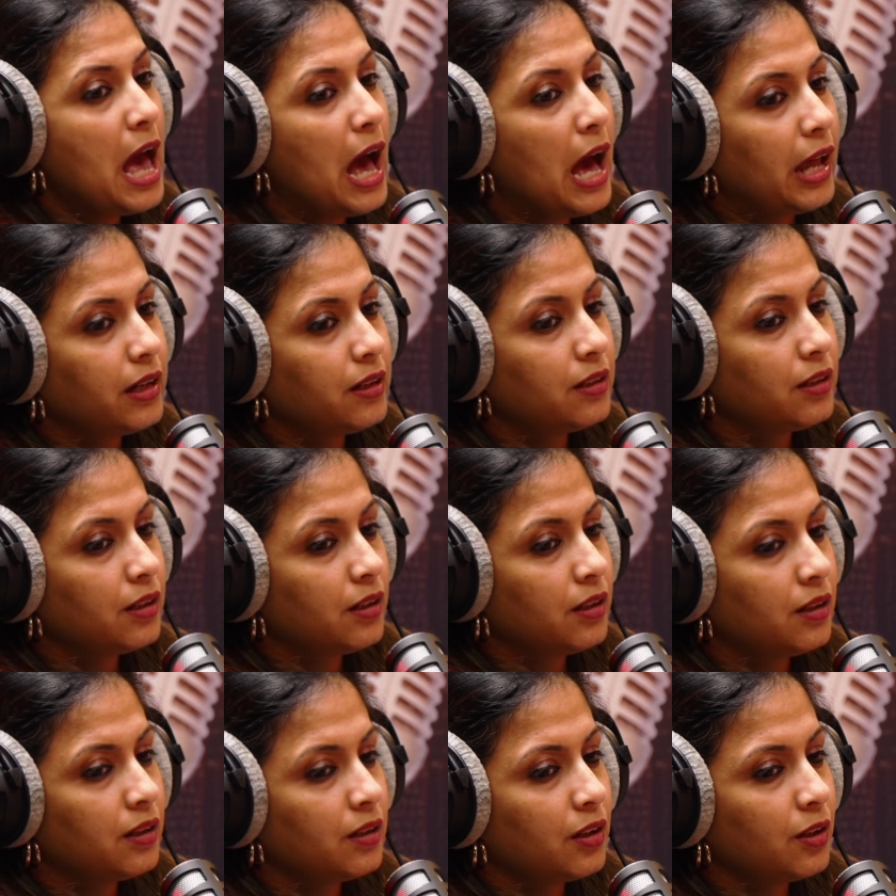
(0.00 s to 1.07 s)
And,
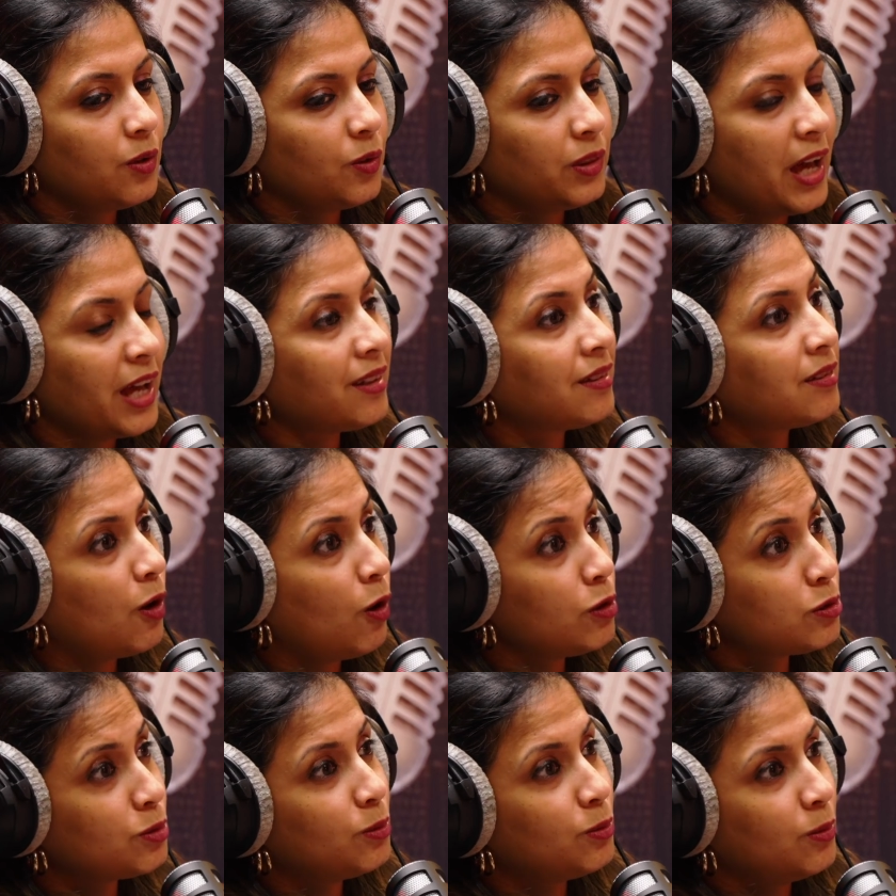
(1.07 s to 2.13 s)
that
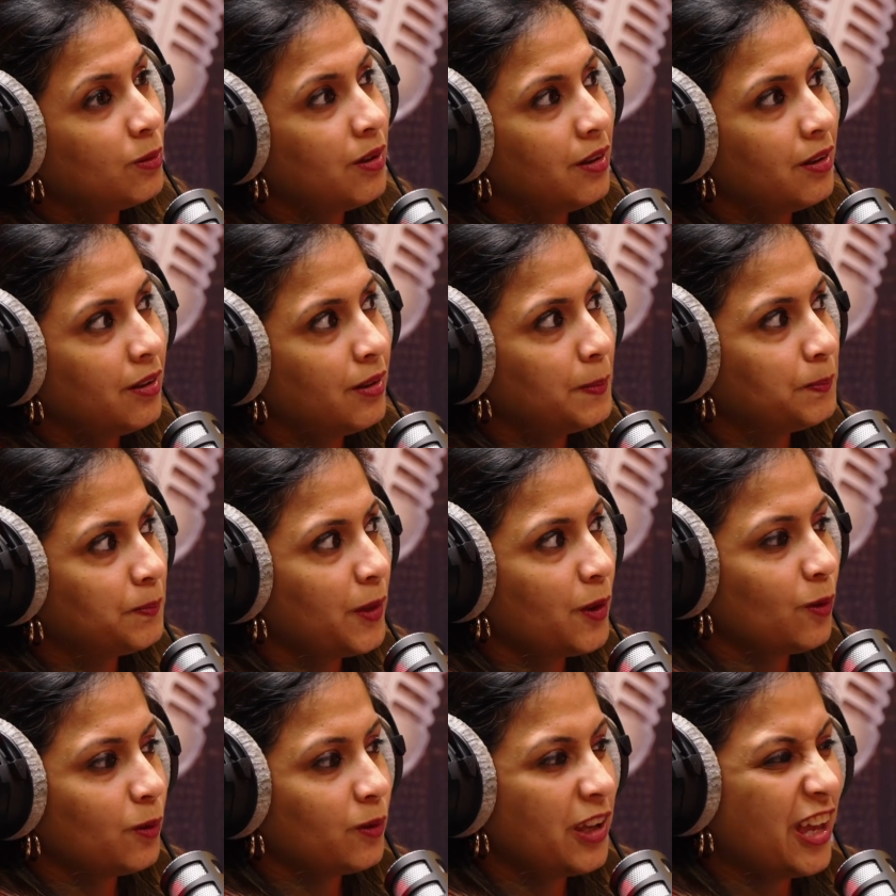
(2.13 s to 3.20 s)
also,
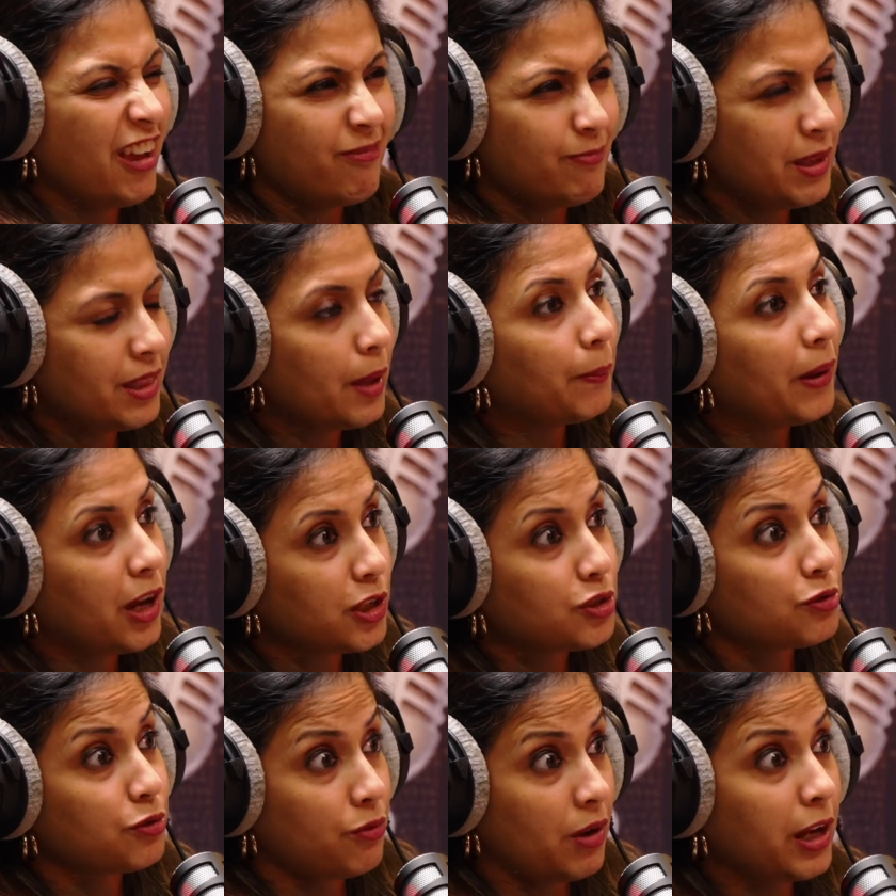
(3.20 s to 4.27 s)
gave me that
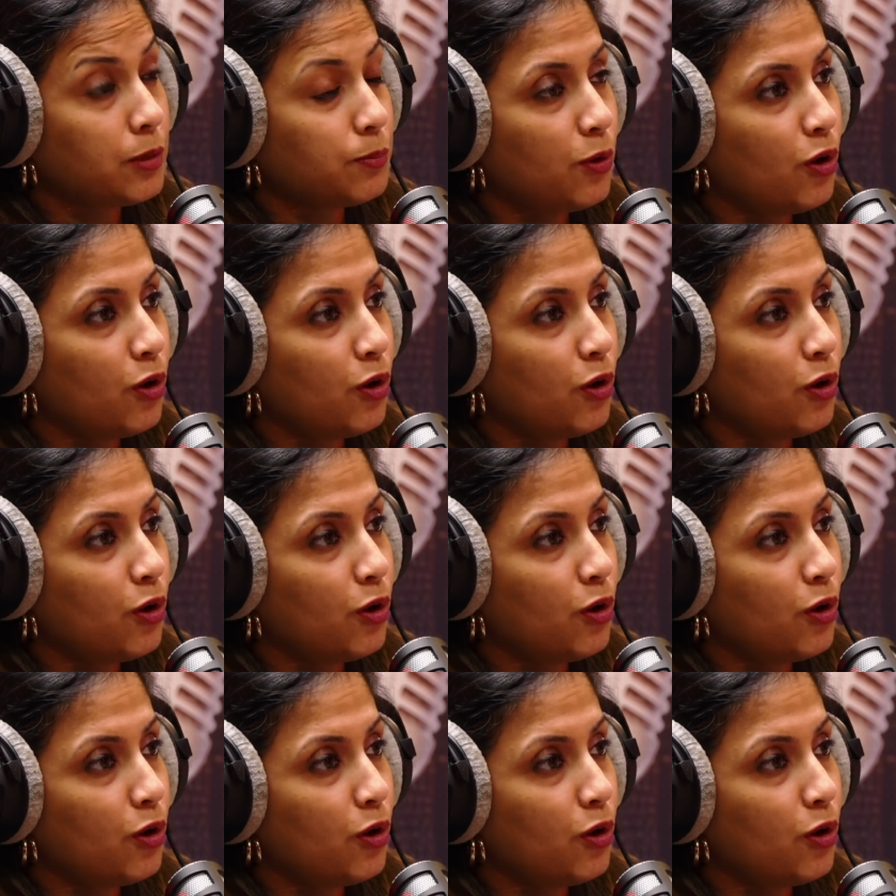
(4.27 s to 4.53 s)
passion to write